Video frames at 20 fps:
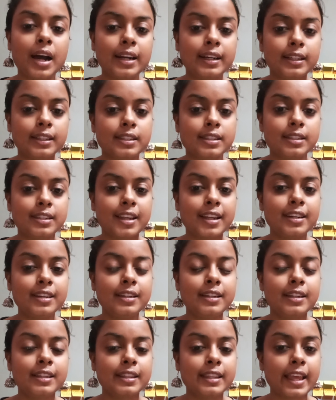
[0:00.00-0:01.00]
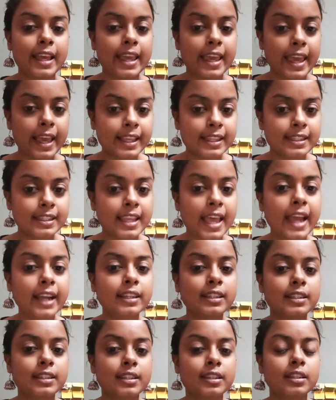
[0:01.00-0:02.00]
understand the
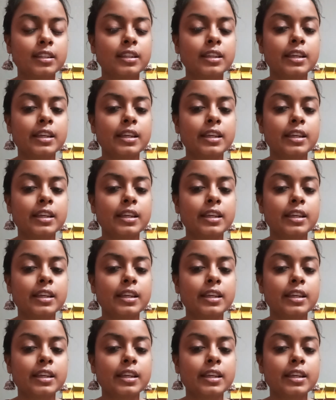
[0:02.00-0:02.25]
exact